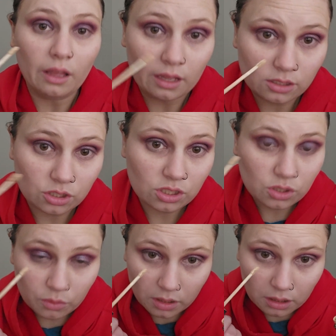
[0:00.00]
and just
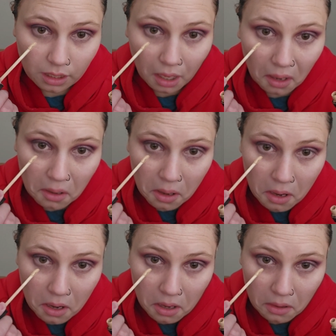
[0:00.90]
doing like a
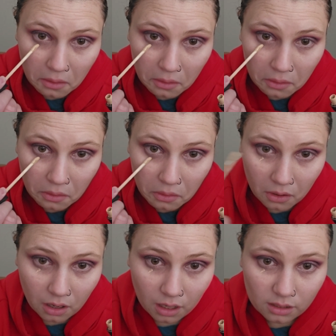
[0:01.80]
tiny
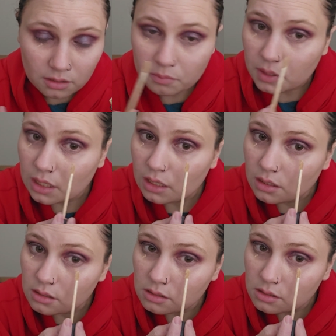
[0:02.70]
dot
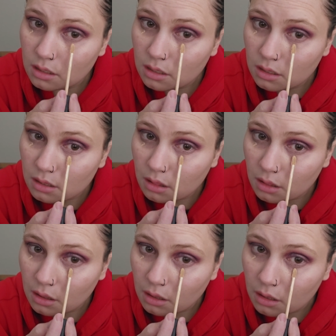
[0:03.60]
because
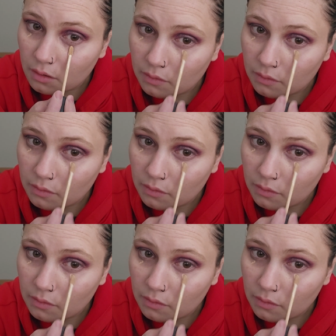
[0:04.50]
the